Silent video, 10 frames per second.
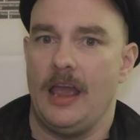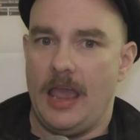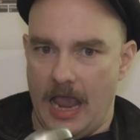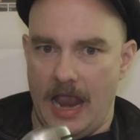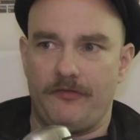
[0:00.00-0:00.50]

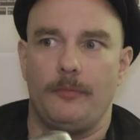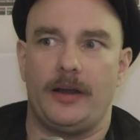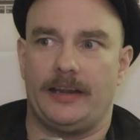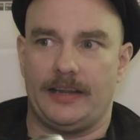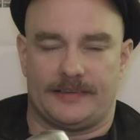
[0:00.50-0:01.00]
everybody
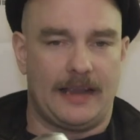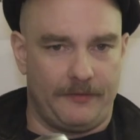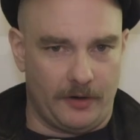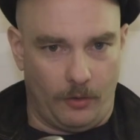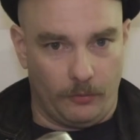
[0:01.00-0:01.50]
gets to have
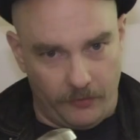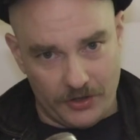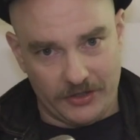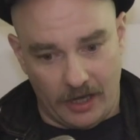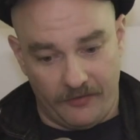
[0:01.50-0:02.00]
their own
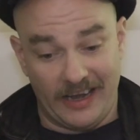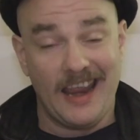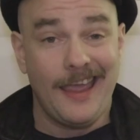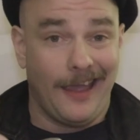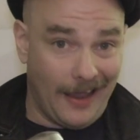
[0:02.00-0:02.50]
version of it,
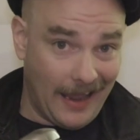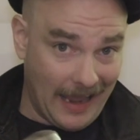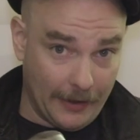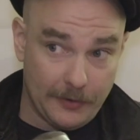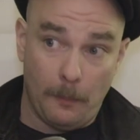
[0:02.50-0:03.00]

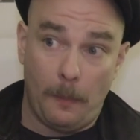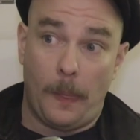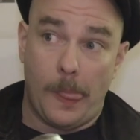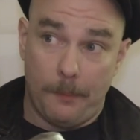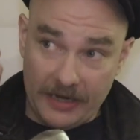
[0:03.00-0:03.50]
and
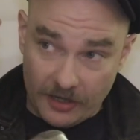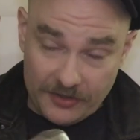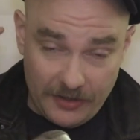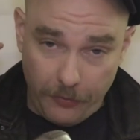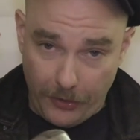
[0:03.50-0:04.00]
because
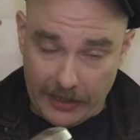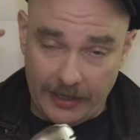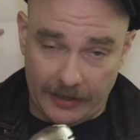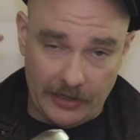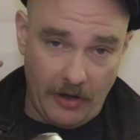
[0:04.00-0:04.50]
they're thinking
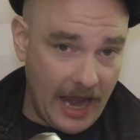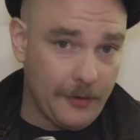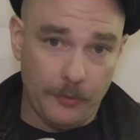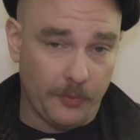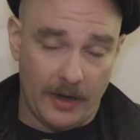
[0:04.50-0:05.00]
in their head
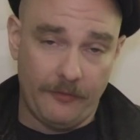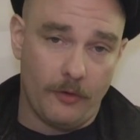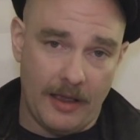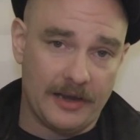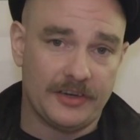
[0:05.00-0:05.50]
with whatever
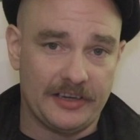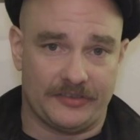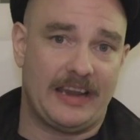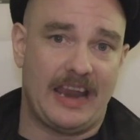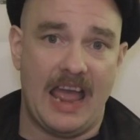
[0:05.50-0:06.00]
imagination
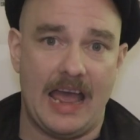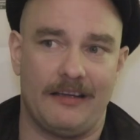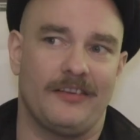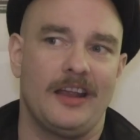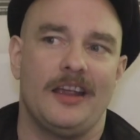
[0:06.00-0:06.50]
they have,
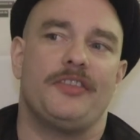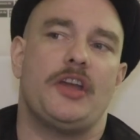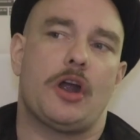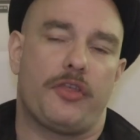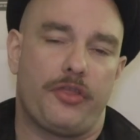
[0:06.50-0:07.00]
they
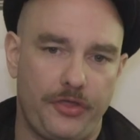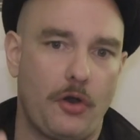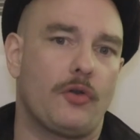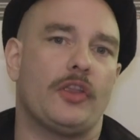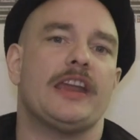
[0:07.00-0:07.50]
are
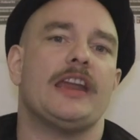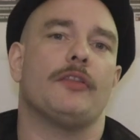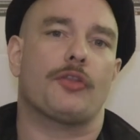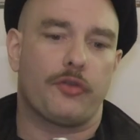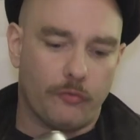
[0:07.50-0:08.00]
thoroughly
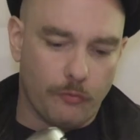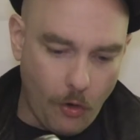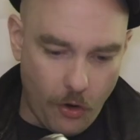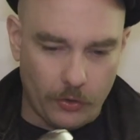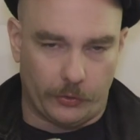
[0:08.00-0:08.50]

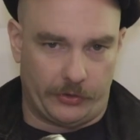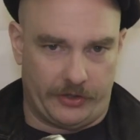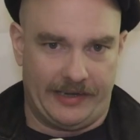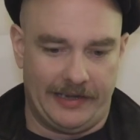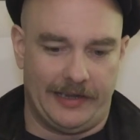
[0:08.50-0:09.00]
enthralled
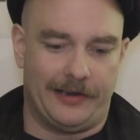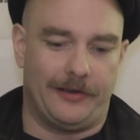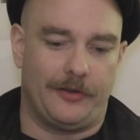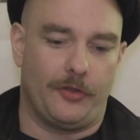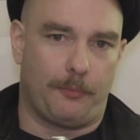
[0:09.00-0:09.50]
in
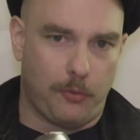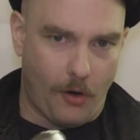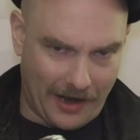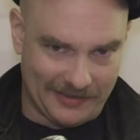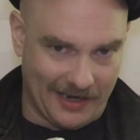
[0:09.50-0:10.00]
the
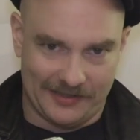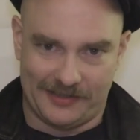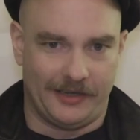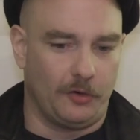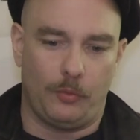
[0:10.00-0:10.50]
process
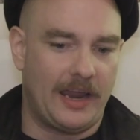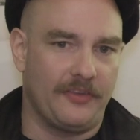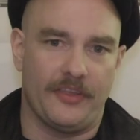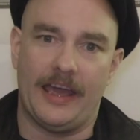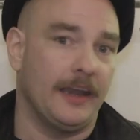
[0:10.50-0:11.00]
in a way
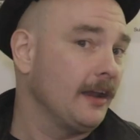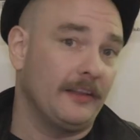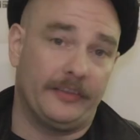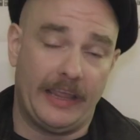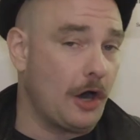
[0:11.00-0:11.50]
that
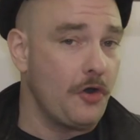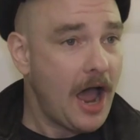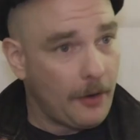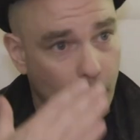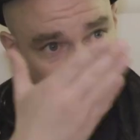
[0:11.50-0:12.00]
they are
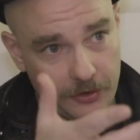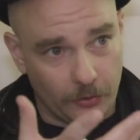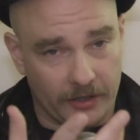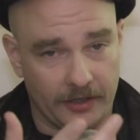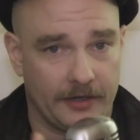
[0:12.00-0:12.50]
not when they're
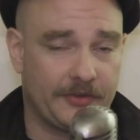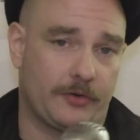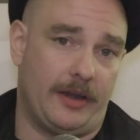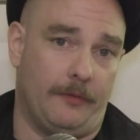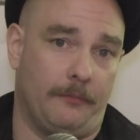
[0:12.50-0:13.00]
looking at a
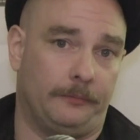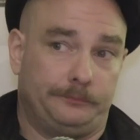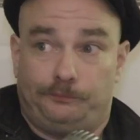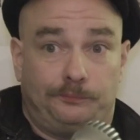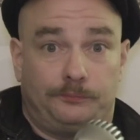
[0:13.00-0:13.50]
screen.
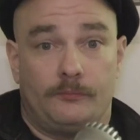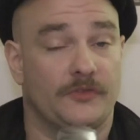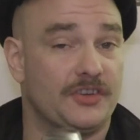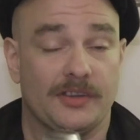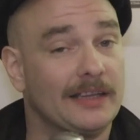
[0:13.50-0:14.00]
It's
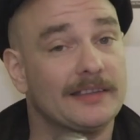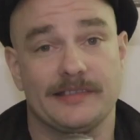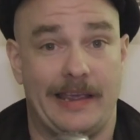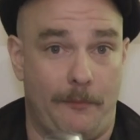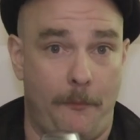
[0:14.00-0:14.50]
just not the same.